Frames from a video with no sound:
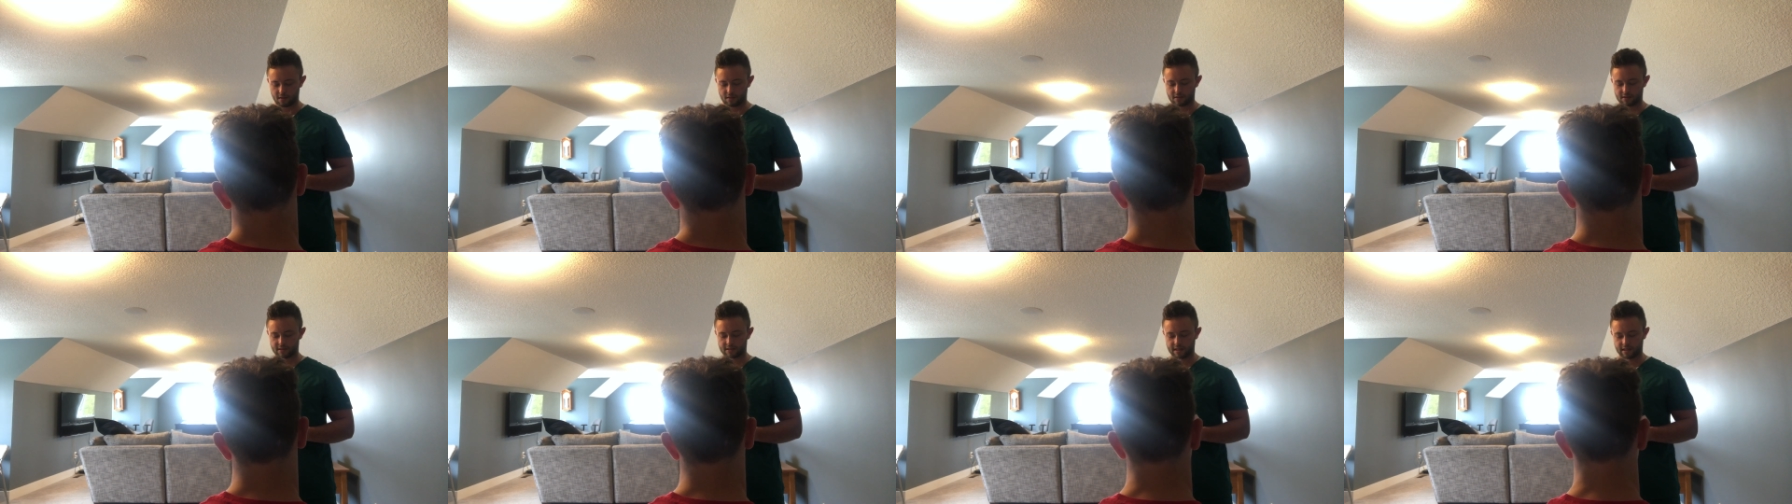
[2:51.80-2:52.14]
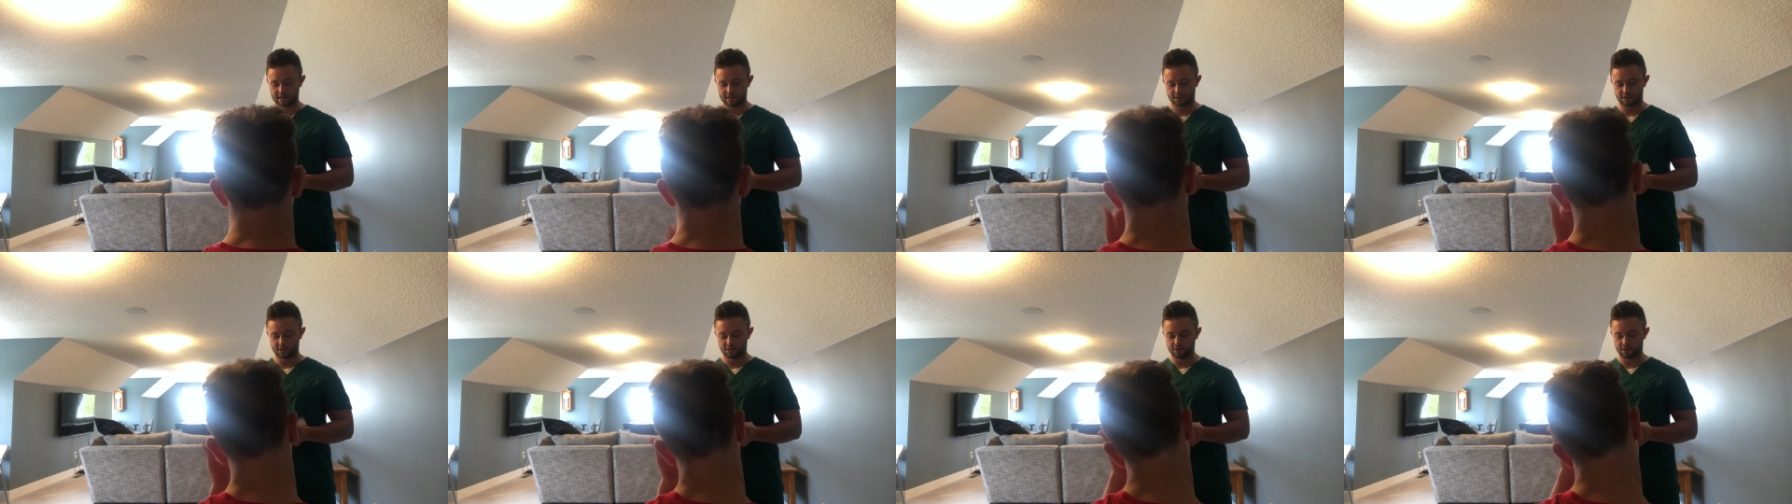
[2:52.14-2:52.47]

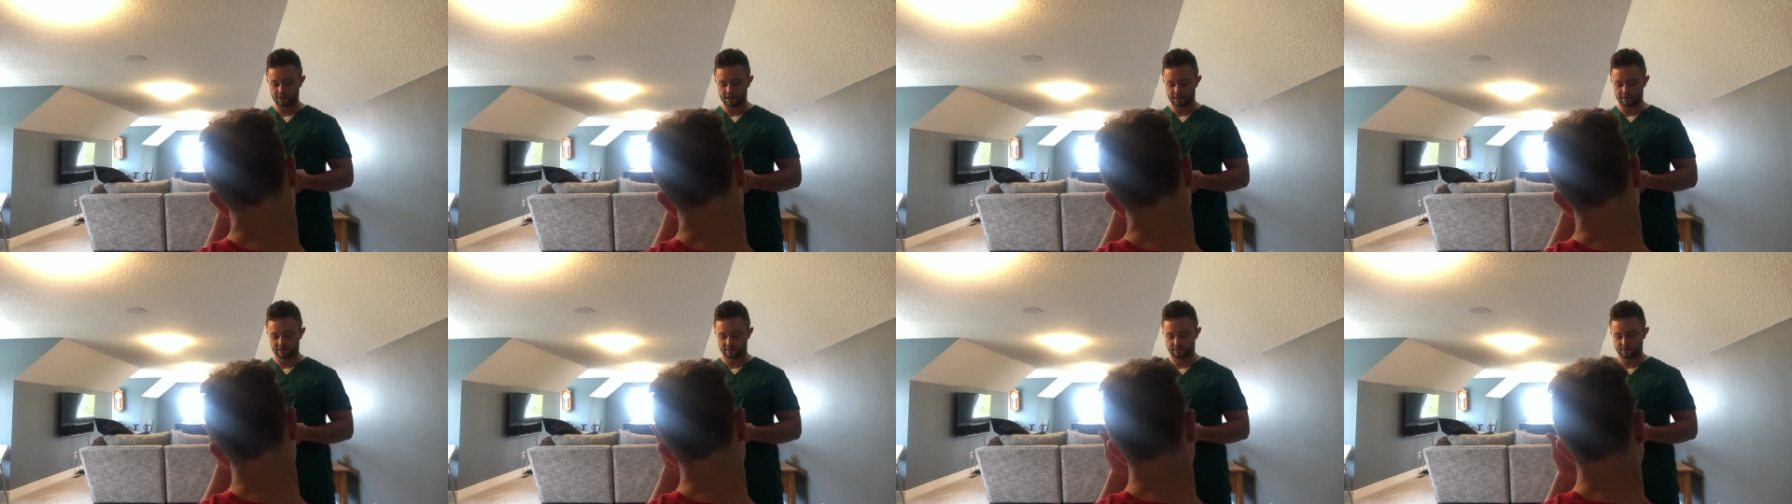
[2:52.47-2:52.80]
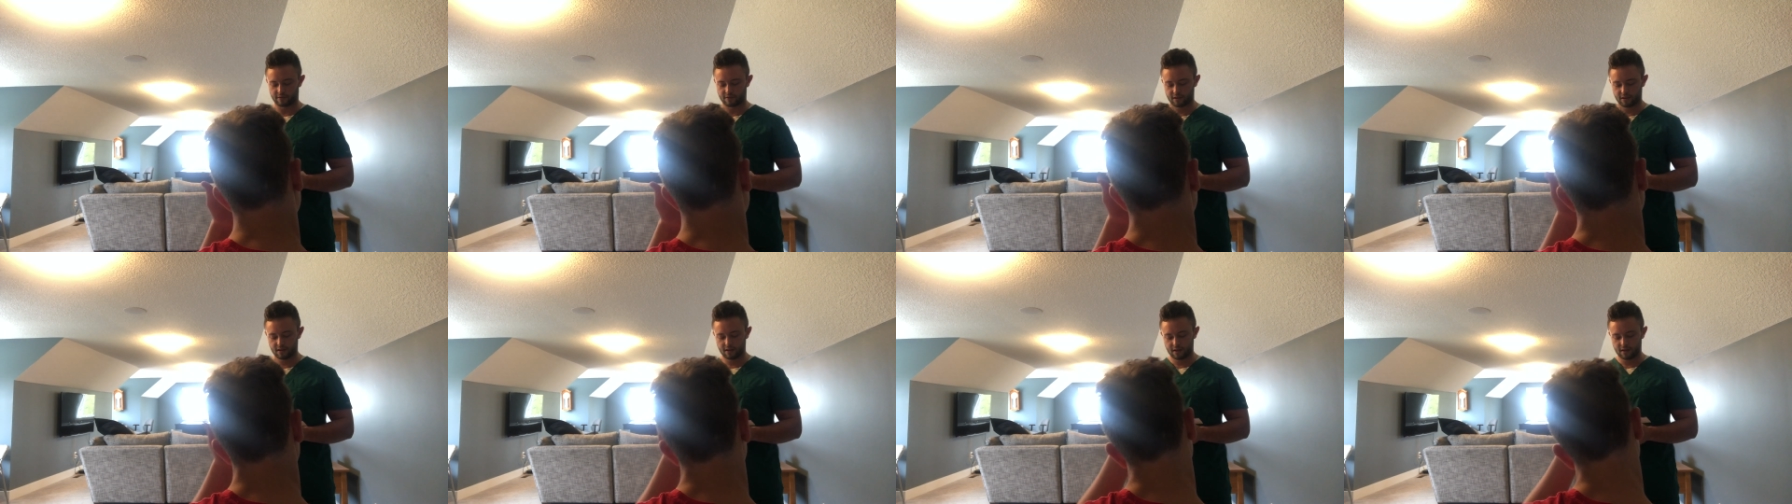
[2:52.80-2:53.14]
says to give,
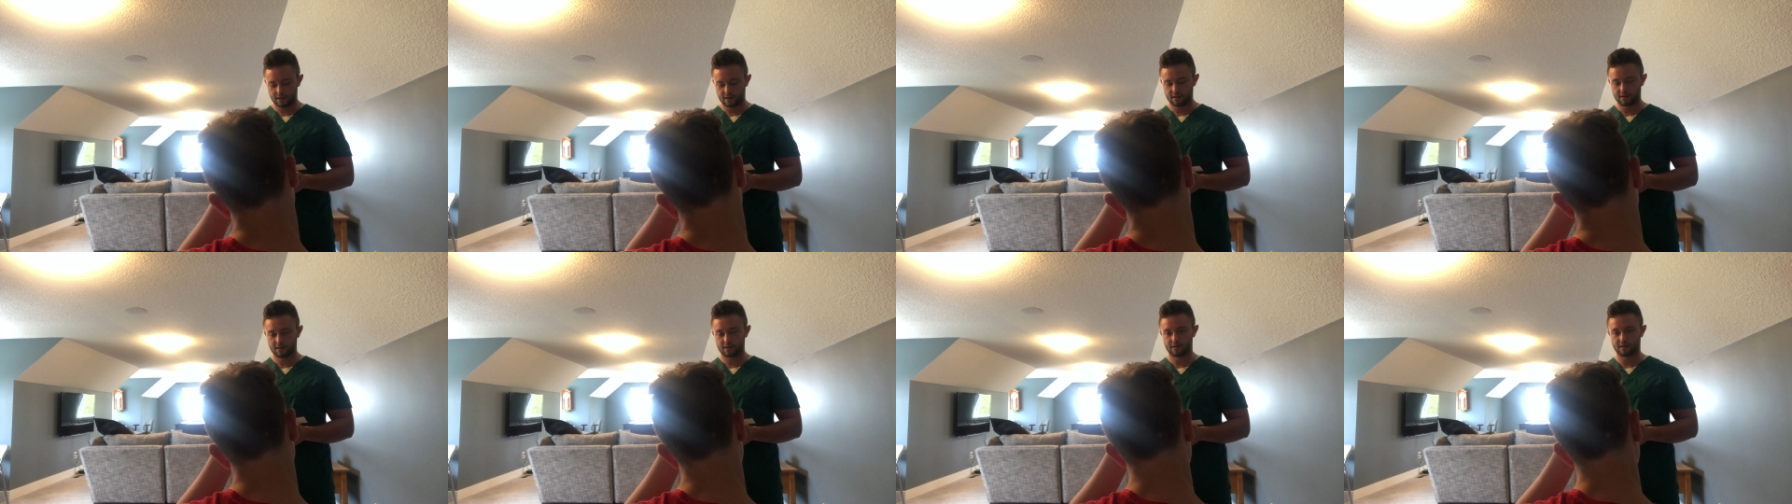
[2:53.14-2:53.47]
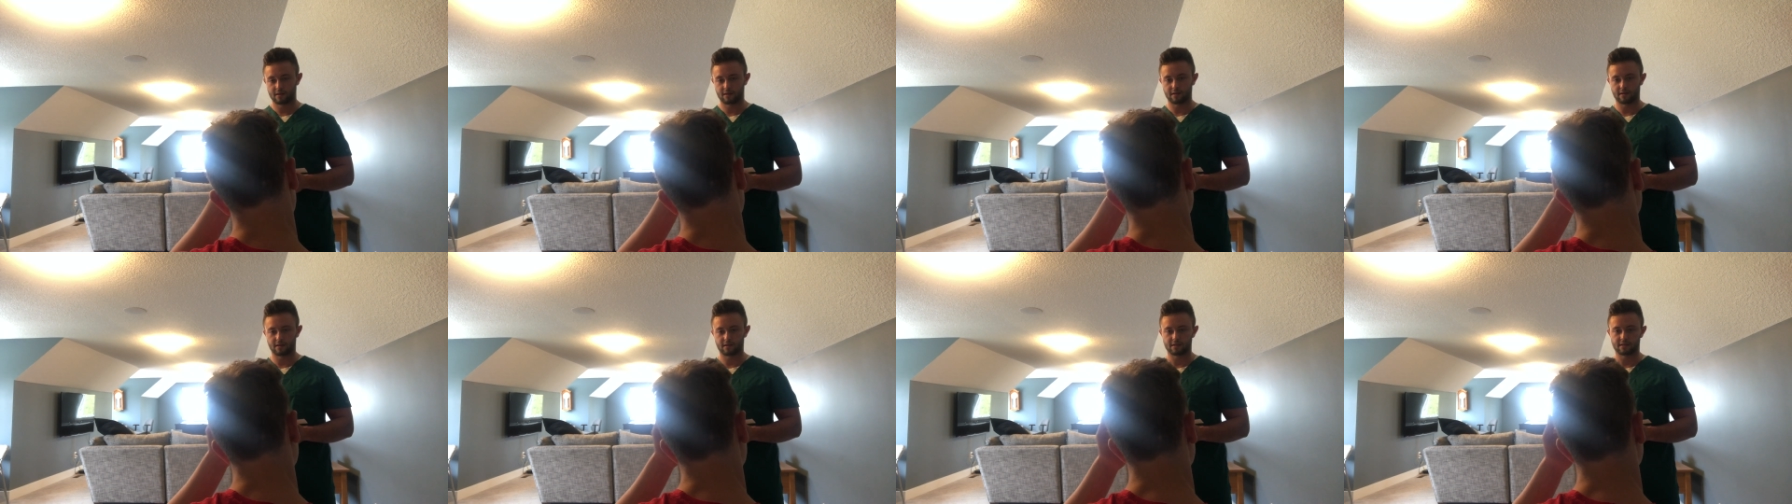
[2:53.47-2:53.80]

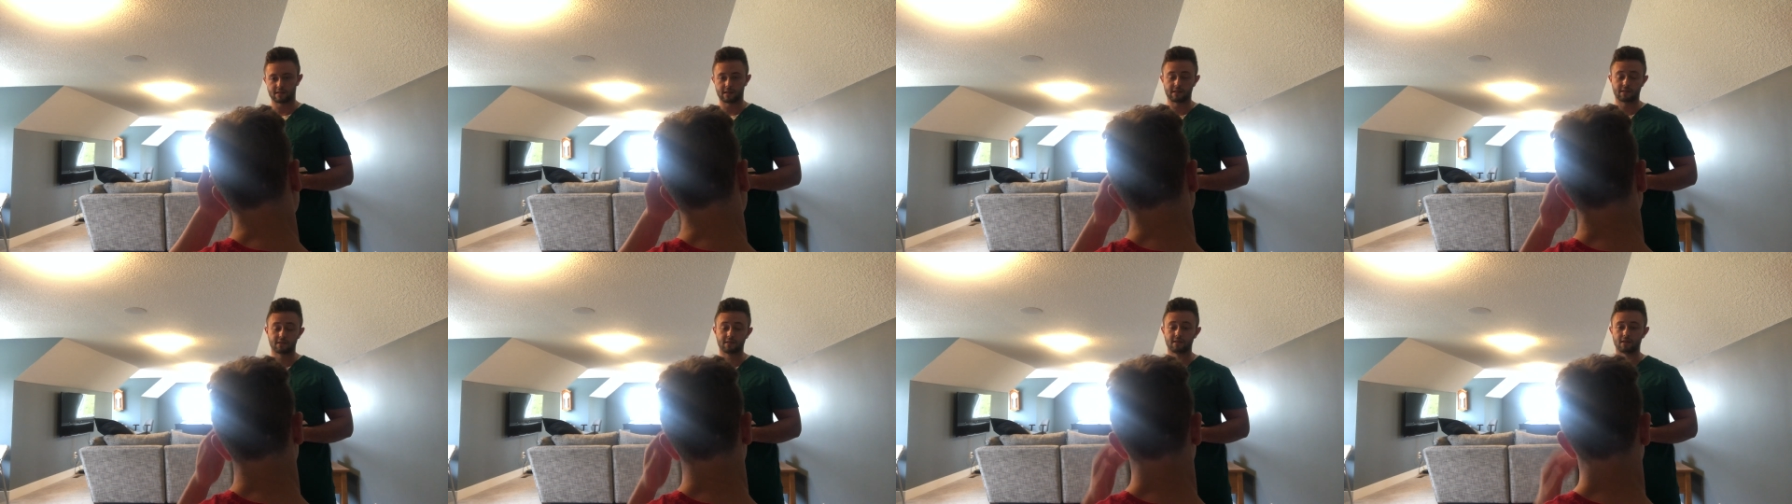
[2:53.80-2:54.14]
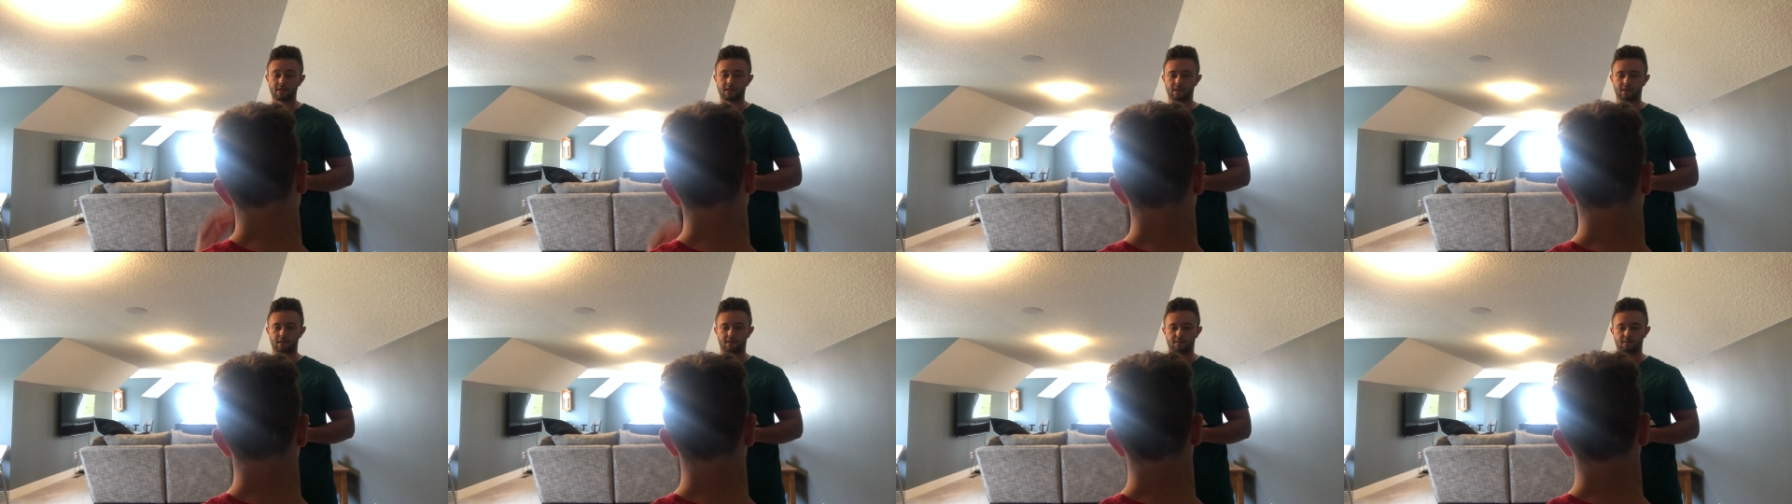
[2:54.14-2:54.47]
since
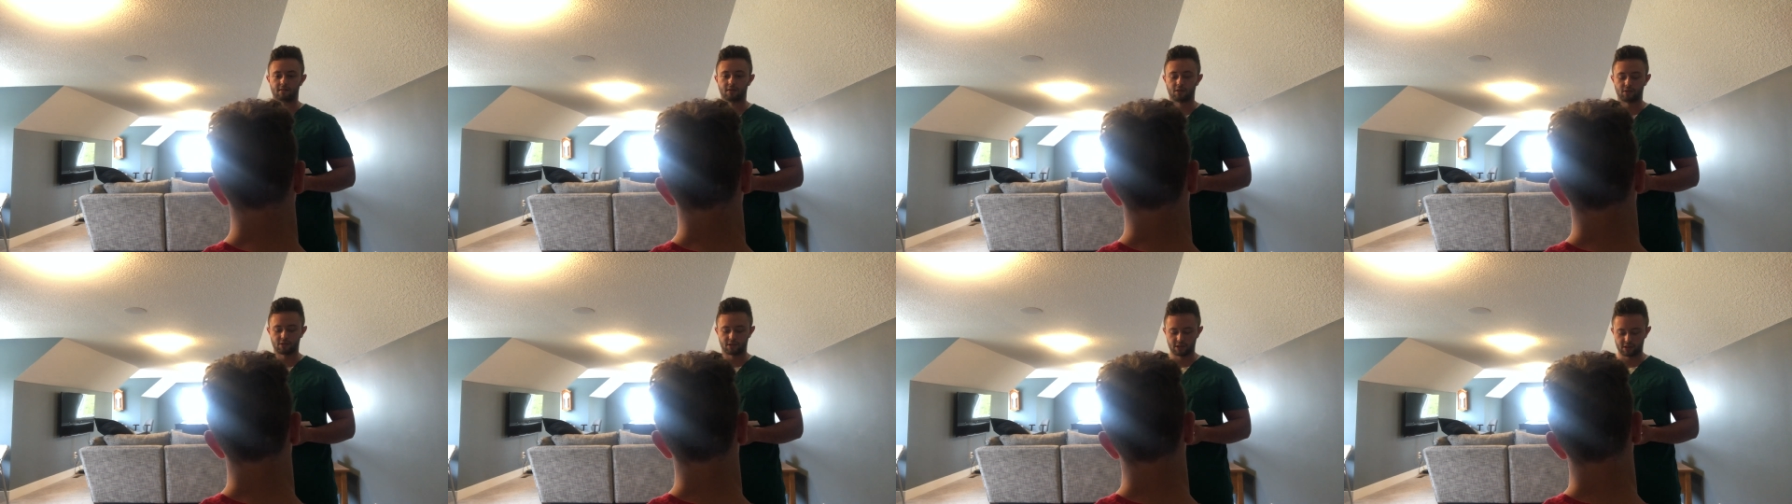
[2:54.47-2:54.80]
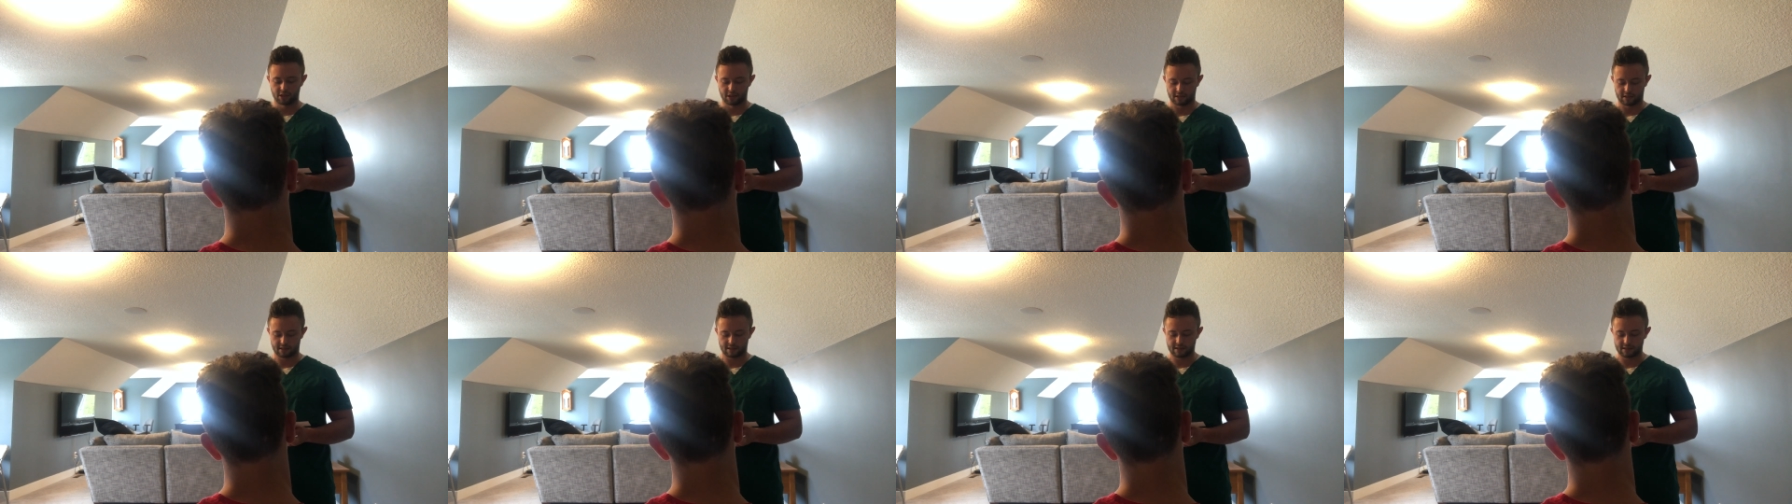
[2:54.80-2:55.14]
the dosage
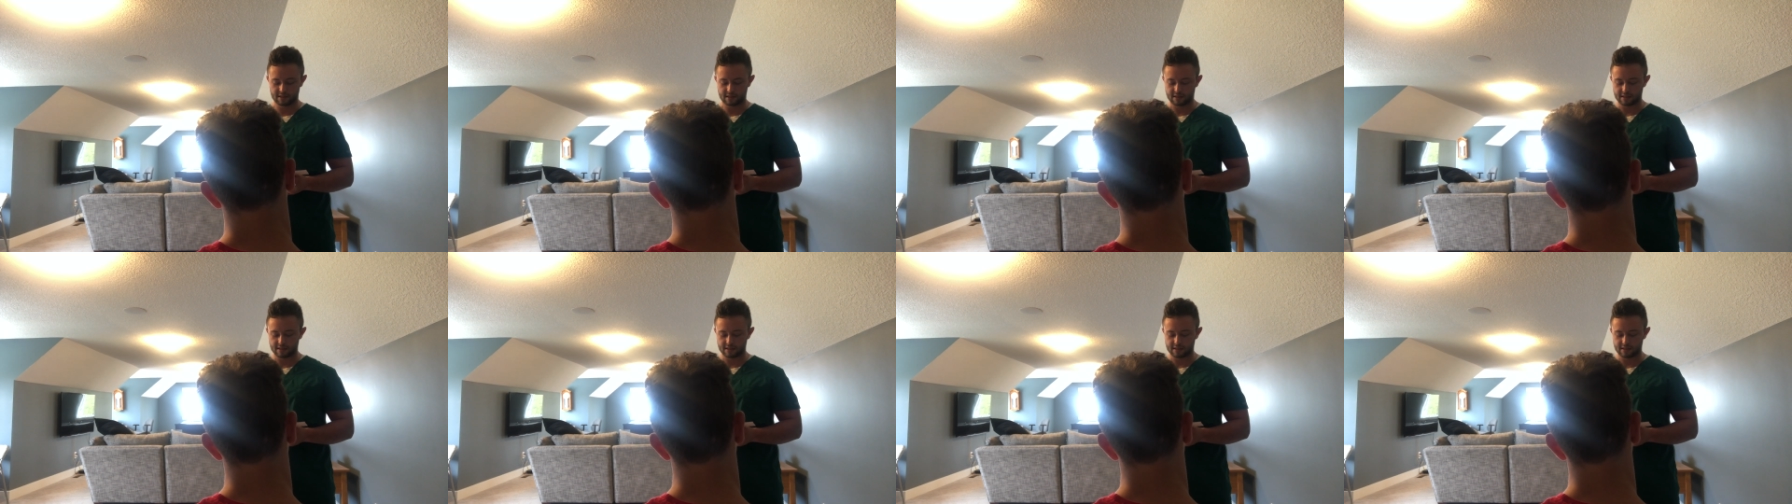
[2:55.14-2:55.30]
is